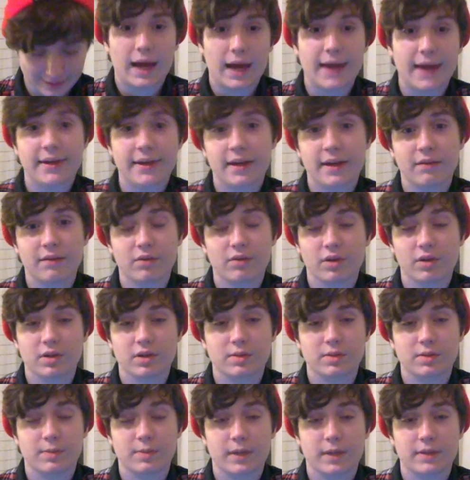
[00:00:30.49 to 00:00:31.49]
I'd never
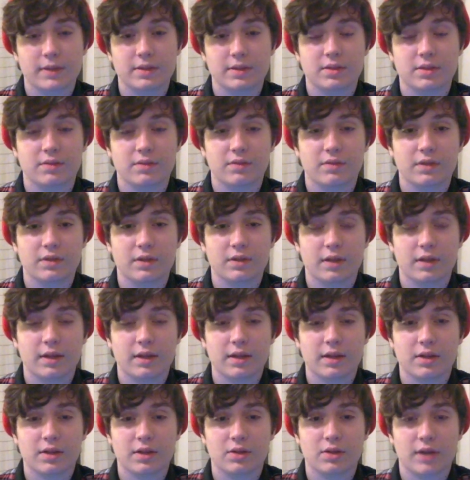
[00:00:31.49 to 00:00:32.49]
expected to feel
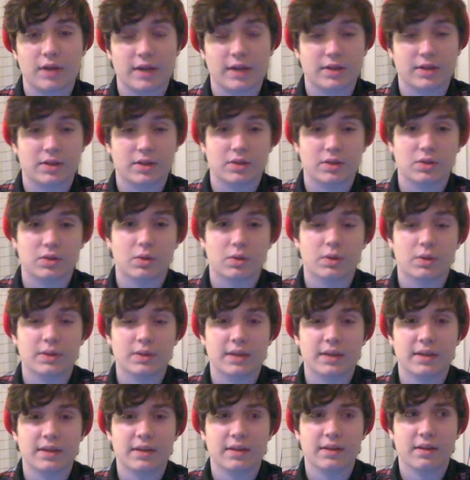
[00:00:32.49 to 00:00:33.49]
any attraction towards
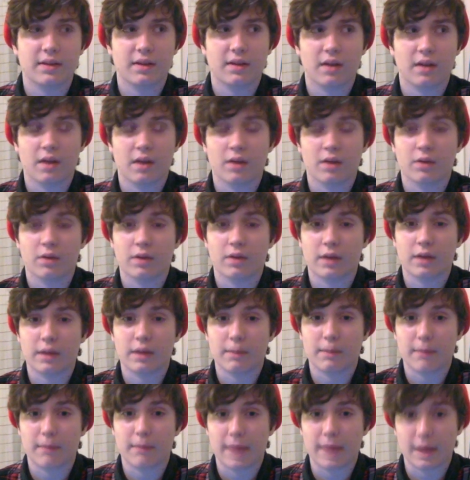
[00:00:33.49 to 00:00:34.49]
anything other than a
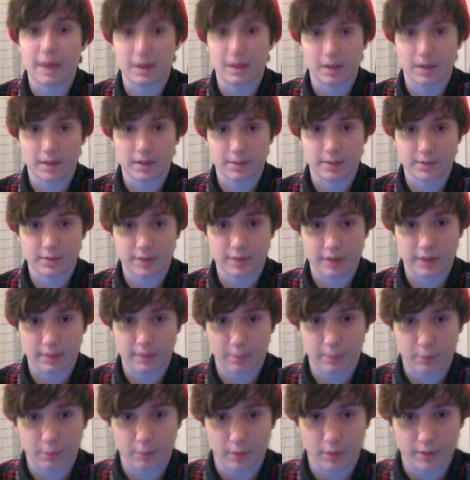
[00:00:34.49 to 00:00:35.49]
male up to that
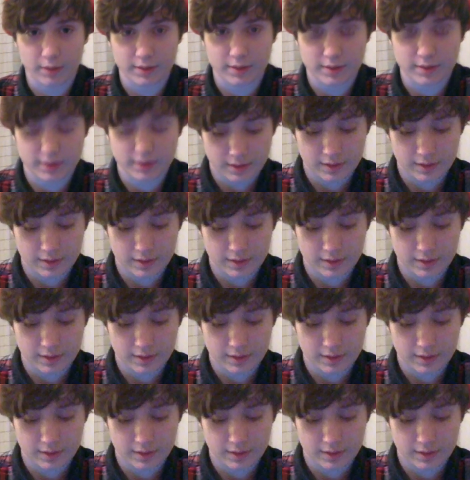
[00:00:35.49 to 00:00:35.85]
point.